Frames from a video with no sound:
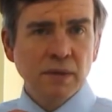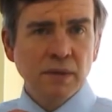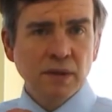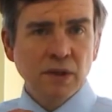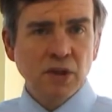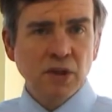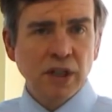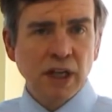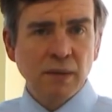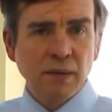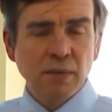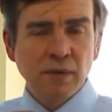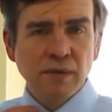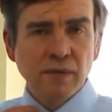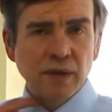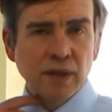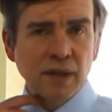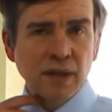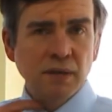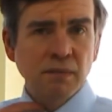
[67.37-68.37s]
shape of
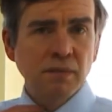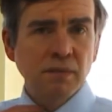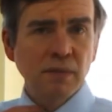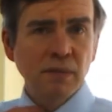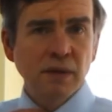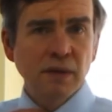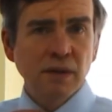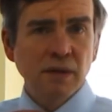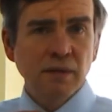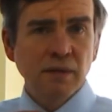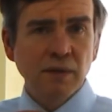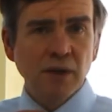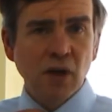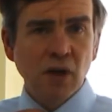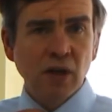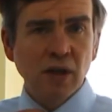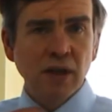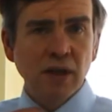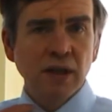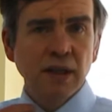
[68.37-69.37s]
the
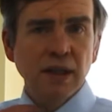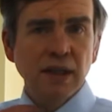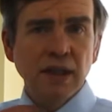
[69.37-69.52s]
collar.